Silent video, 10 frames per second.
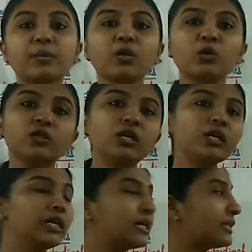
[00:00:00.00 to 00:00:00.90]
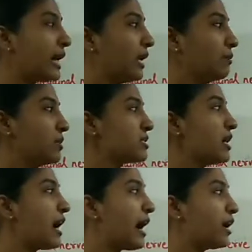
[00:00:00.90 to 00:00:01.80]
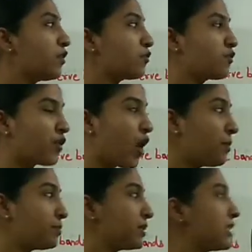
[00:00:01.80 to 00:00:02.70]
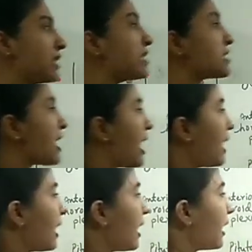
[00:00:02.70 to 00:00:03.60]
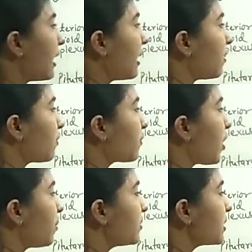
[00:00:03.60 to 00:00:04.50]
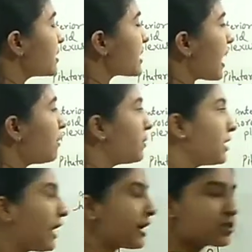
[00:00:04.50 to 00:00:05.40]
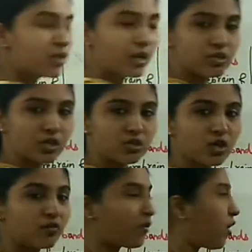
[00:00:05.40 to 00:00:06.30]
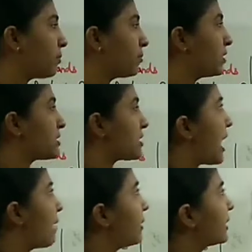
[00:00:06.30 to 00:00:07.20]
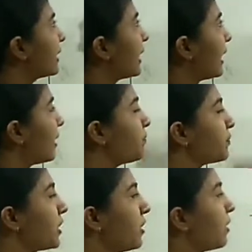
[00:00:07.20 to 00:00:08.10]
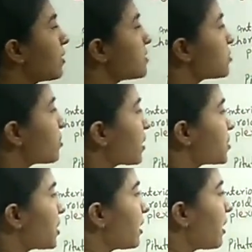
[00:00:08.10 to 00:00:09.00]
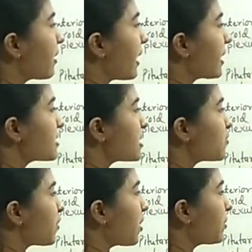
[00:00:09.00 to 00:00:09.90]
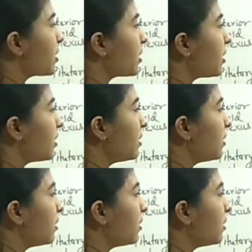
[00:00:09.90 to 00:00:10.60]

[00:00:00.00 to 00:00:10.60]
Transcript: below the thalamus. And from these almond-like structures or from this amygdala, a structure arises from here,